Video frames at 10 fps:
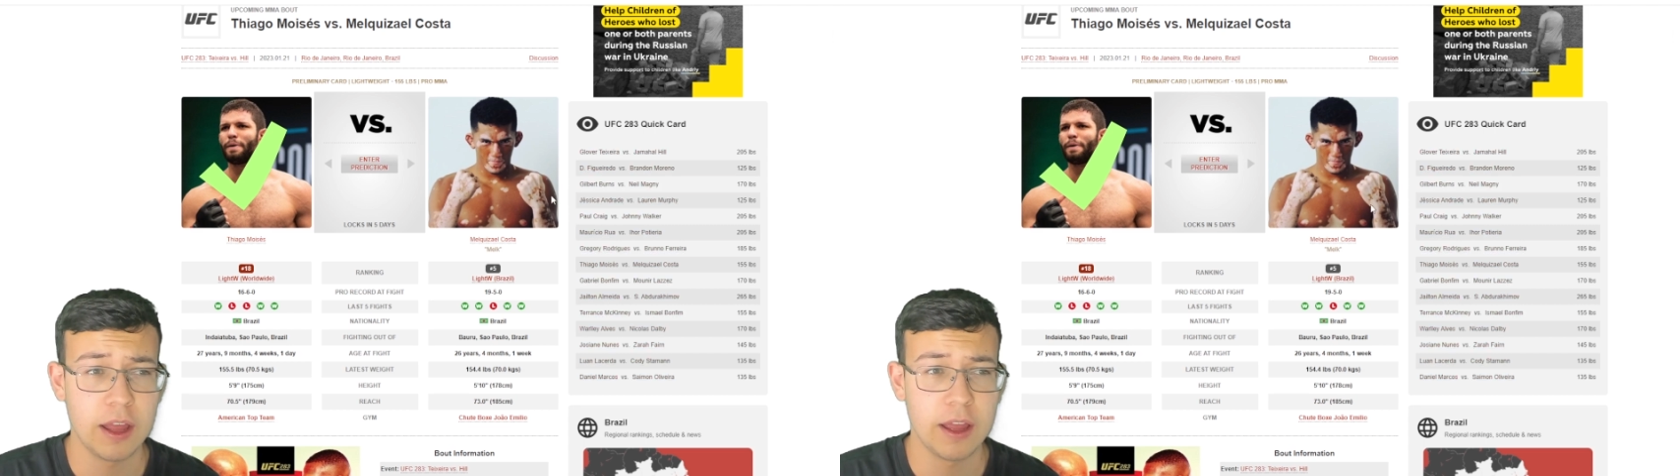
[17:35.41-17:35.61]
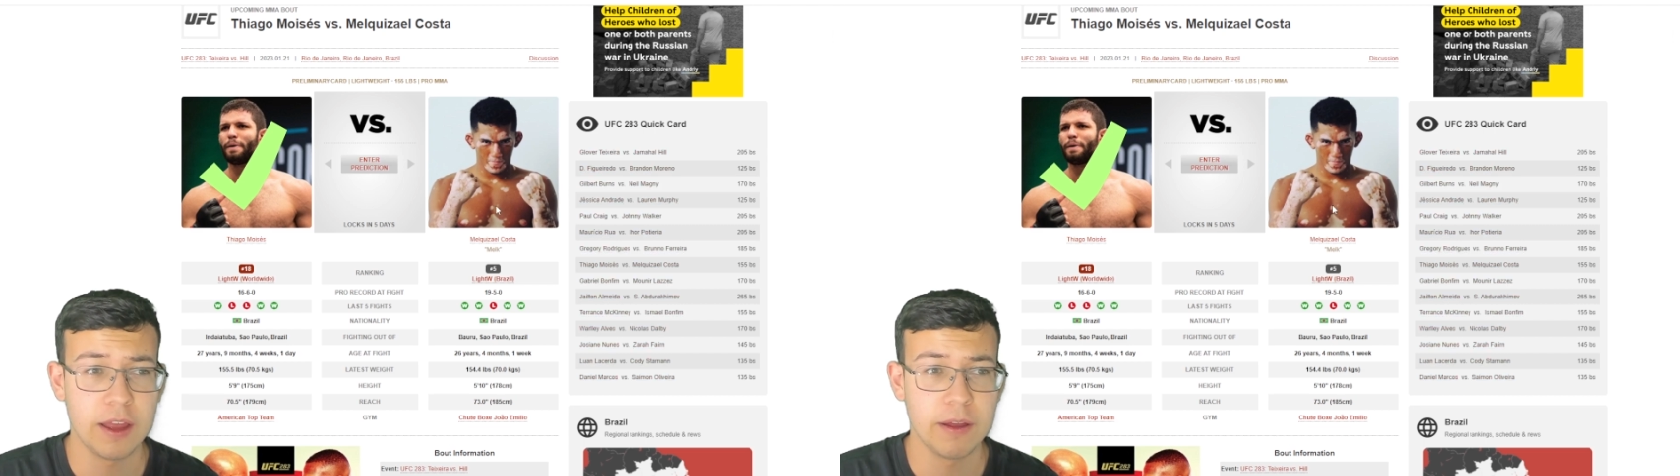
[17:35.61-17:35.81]

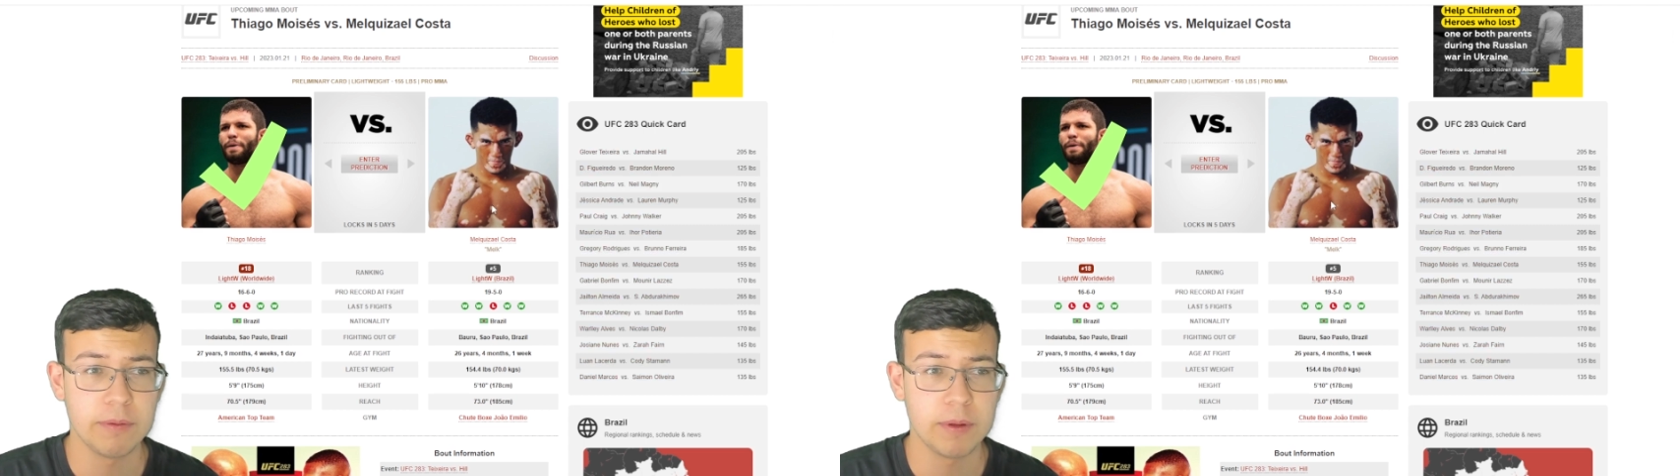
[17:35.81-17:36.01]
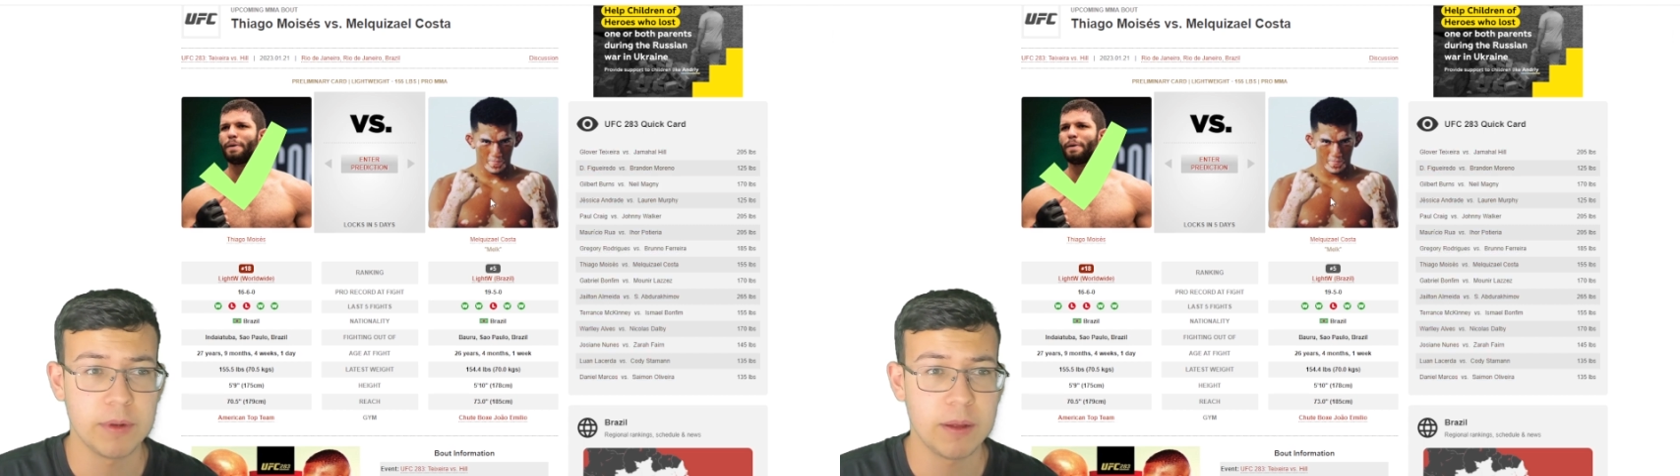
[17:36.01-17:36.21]
if
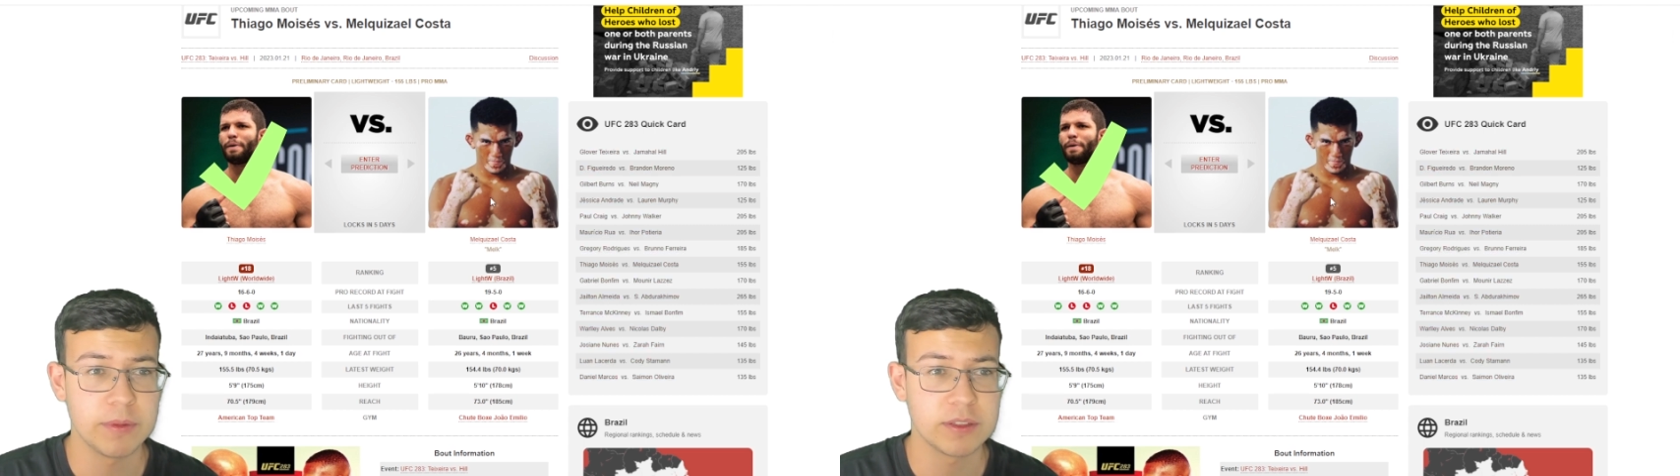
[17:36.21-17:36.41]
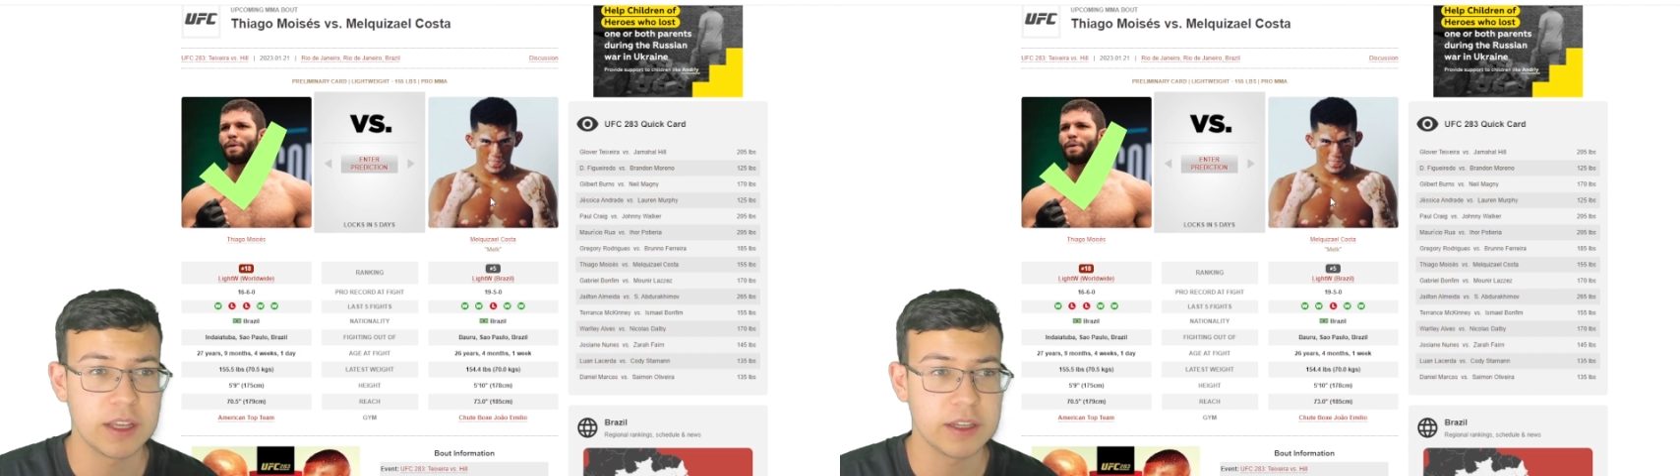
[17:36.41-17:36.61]
I'm not
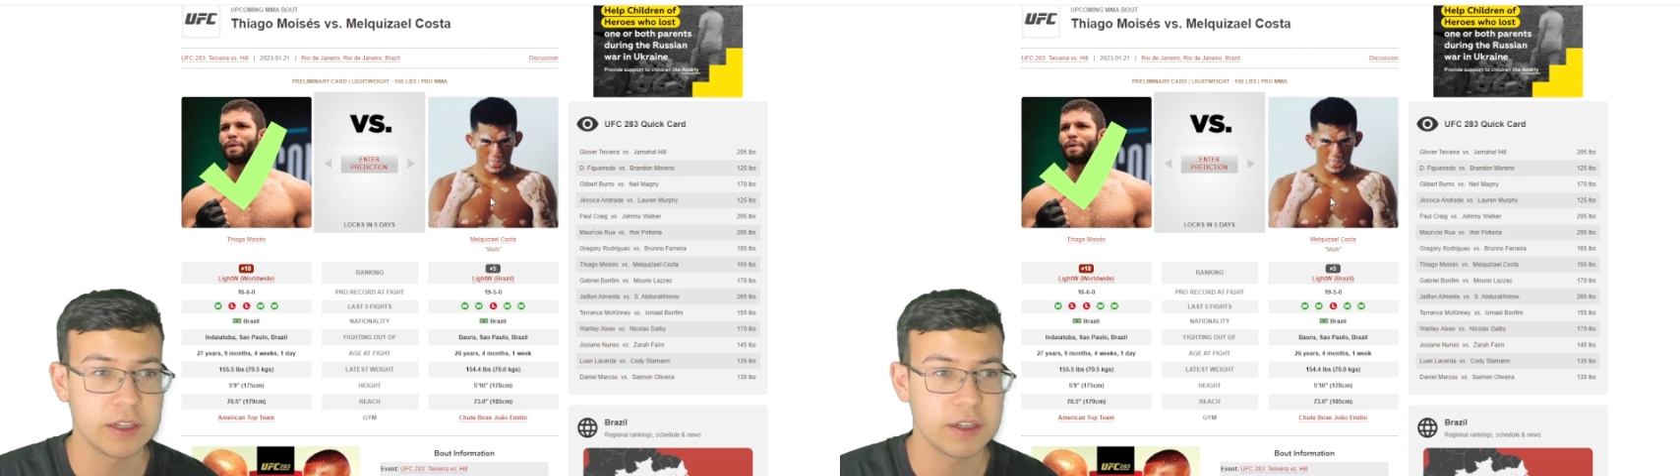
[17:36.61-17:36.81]
mistaken,